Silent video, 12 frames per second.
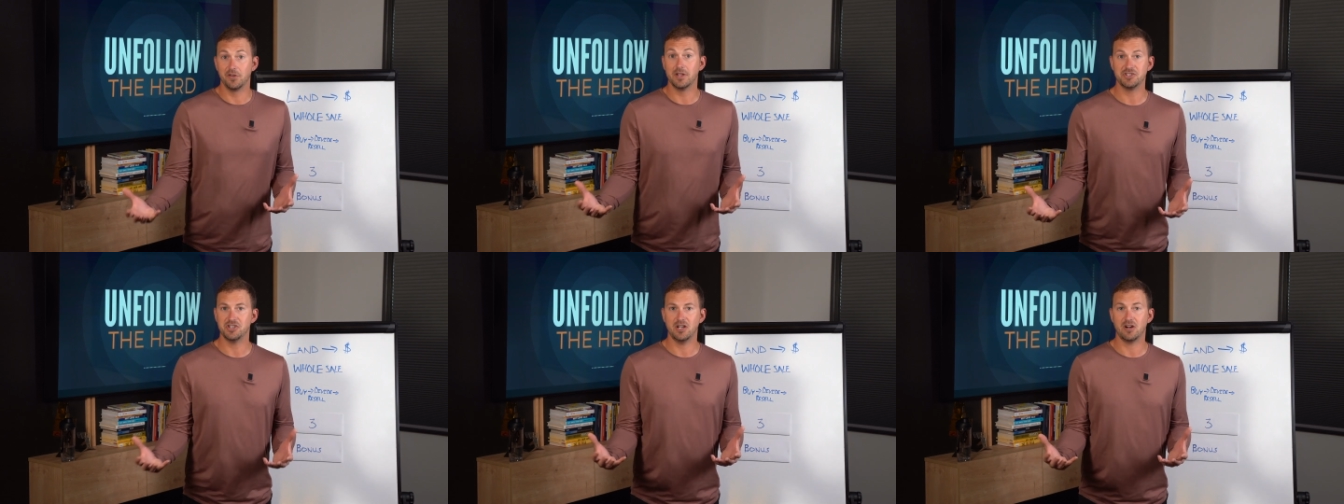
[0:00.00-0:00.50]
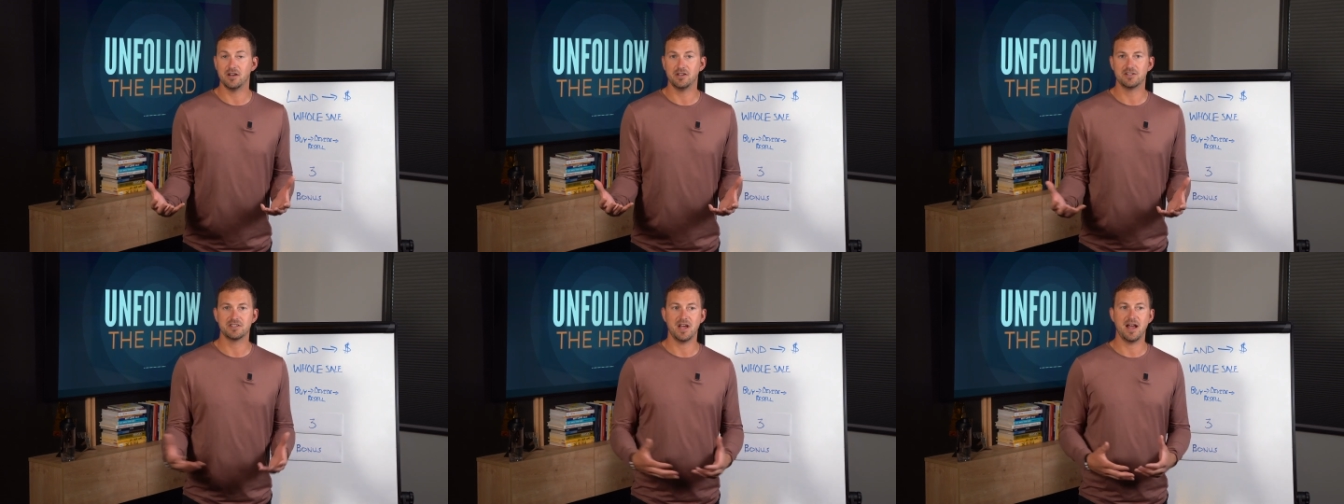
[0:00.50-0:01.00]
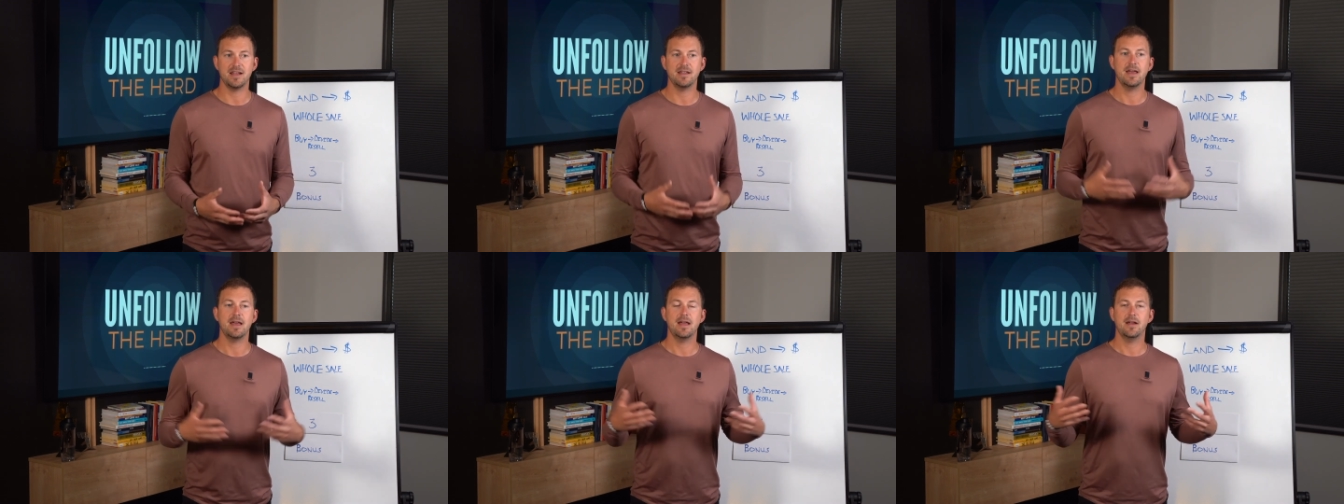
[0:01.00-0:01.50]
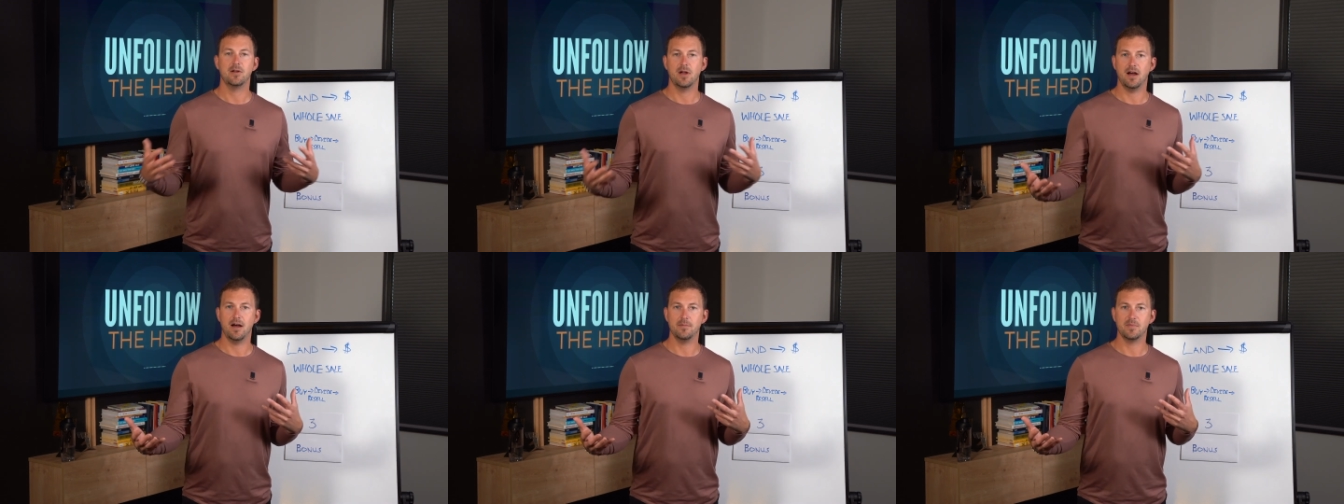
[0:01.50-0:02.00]
engineer on your side
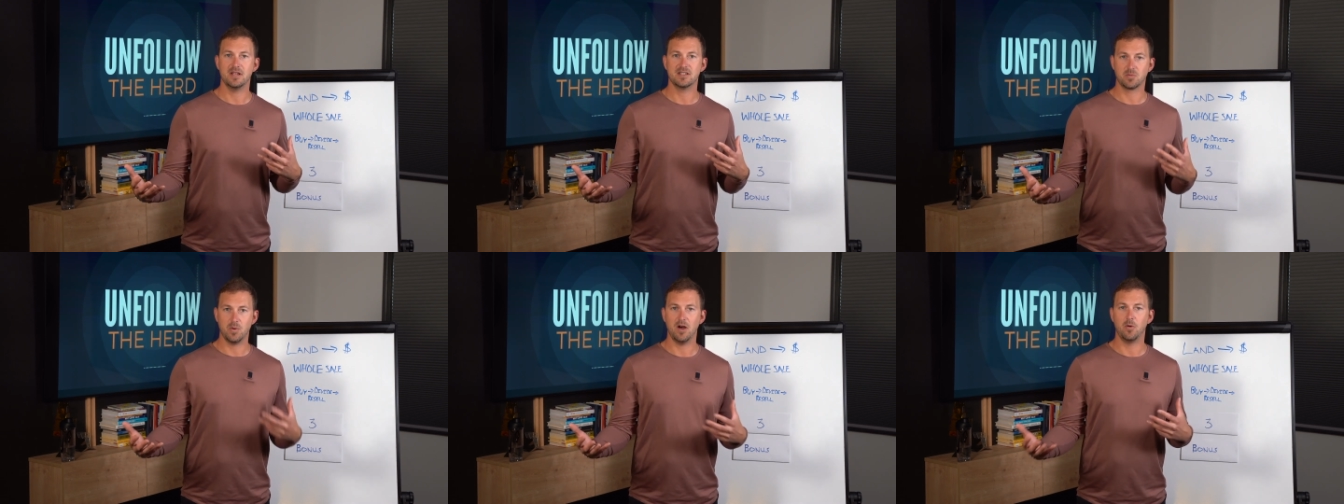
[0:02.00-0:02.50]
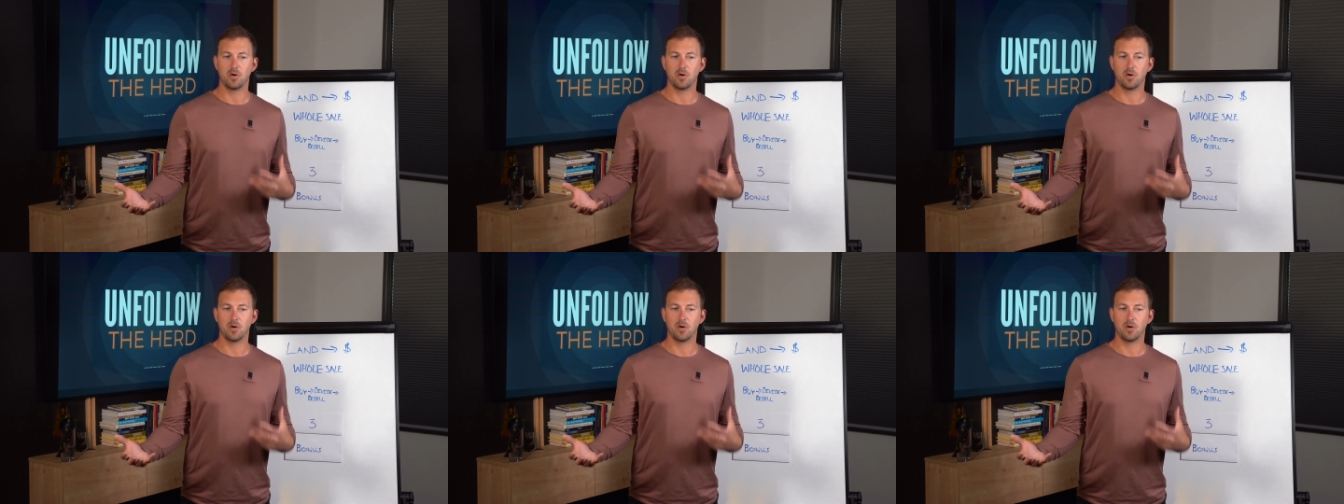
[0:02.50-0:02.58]
as well,